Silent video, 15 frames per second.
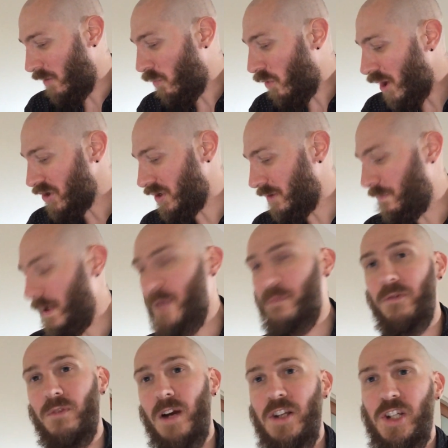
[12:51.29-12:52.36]
Why should
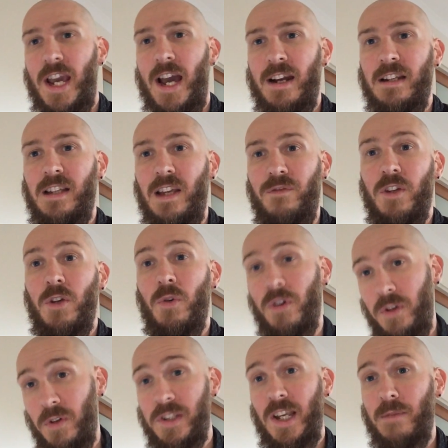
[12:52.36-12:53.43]
people reach out and give you or
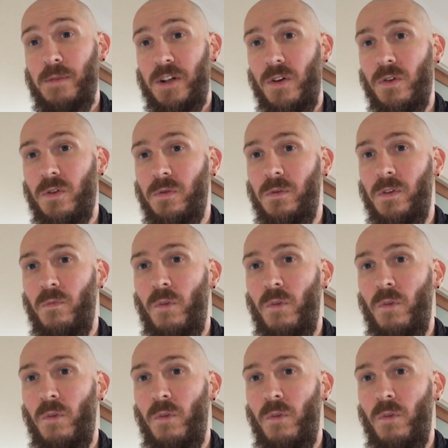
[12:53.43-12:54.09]
your team a call?